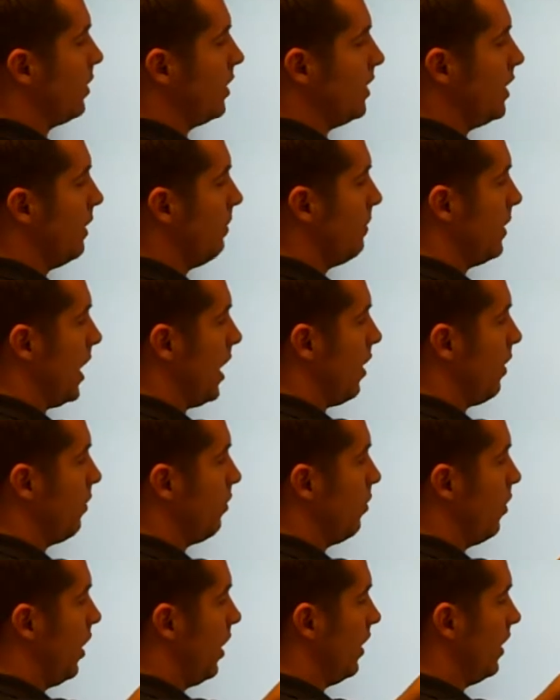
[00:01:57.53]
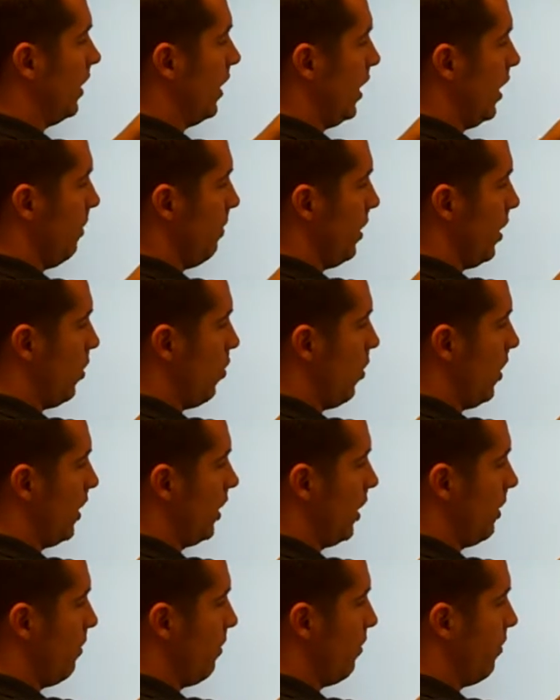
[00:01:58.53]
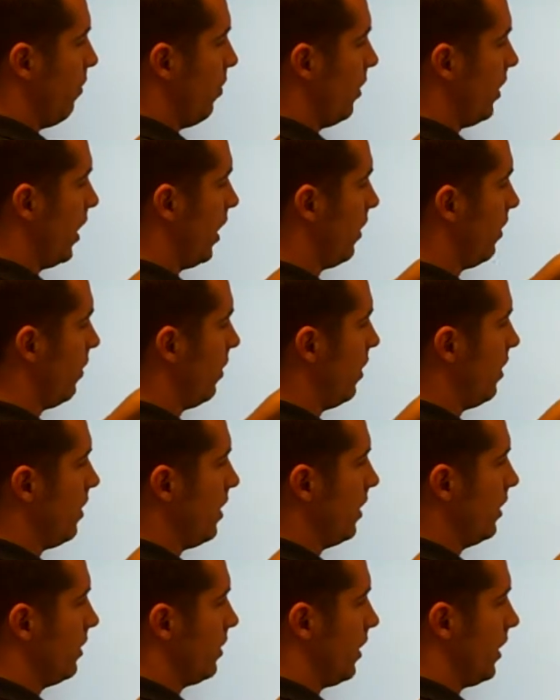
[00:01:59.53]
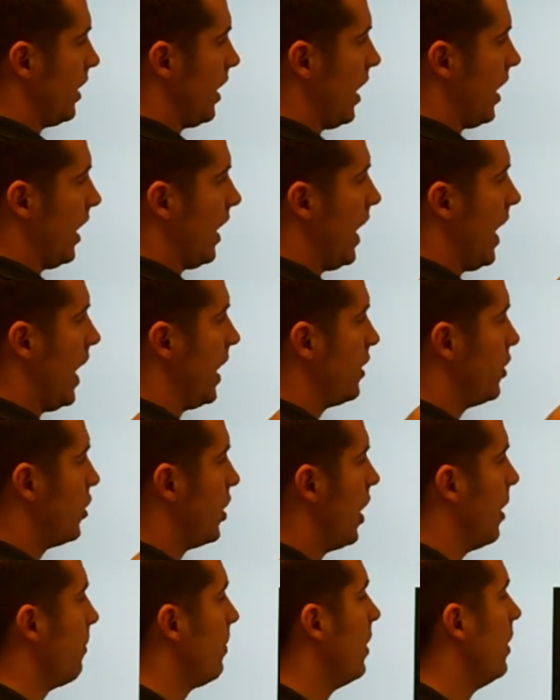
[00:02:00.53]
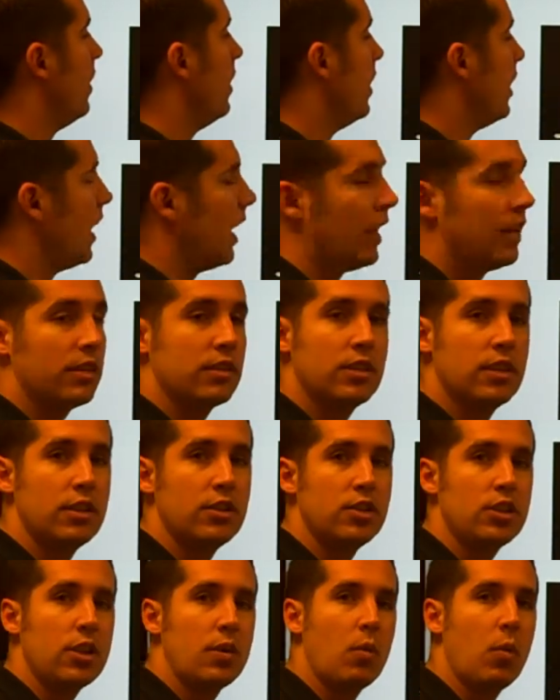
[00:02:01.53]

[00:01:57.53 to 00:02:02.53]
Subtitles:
would dip down a little bit quickly before the other, and then the other side would kind of catch up. And essentially